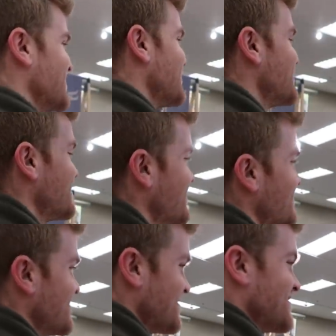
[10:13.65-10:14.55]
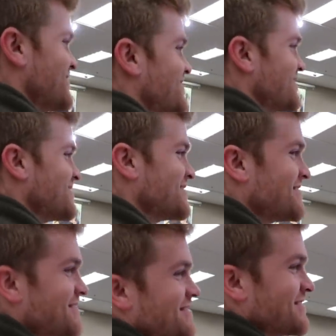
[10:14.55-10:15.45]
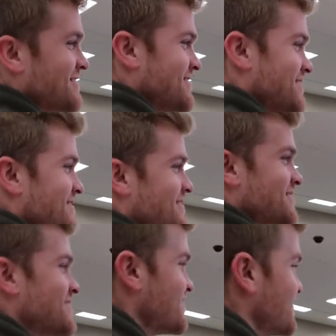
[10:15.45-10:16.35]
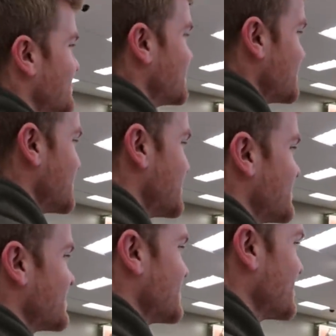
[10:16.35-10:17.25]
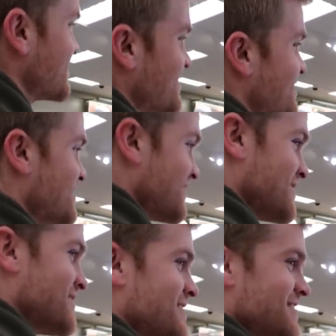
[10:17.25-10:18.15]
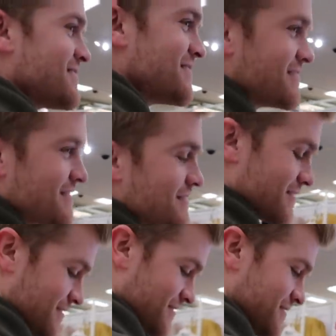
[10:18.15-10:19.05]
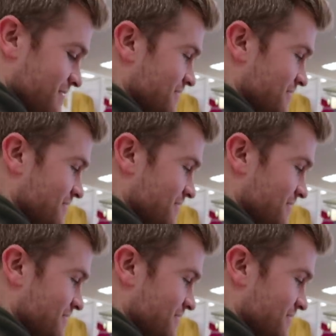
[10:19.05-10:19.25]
always make Eric push the cart, and now I need the cart for support to hold myself up.